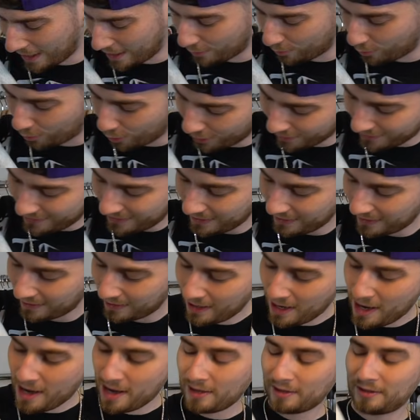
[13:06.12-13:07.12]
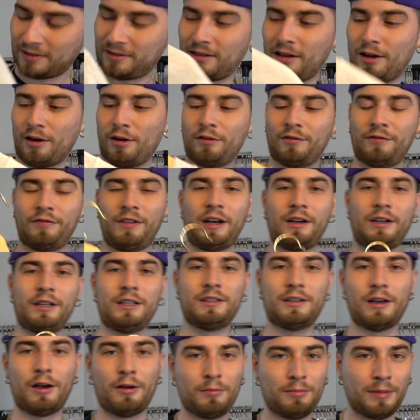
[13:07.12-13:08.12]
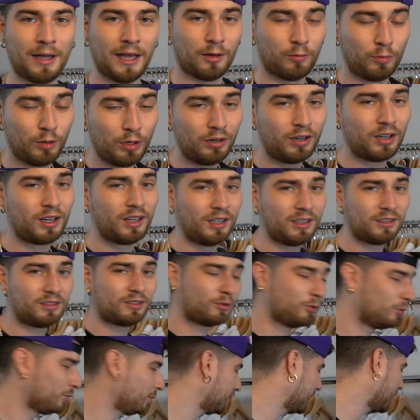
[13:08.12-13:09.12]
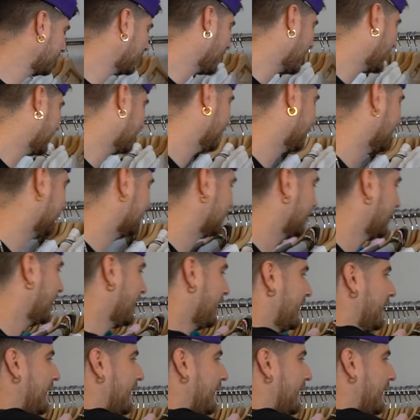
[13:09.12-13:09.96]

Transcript: I want it. So very dope, man. We were a good school in the nineties.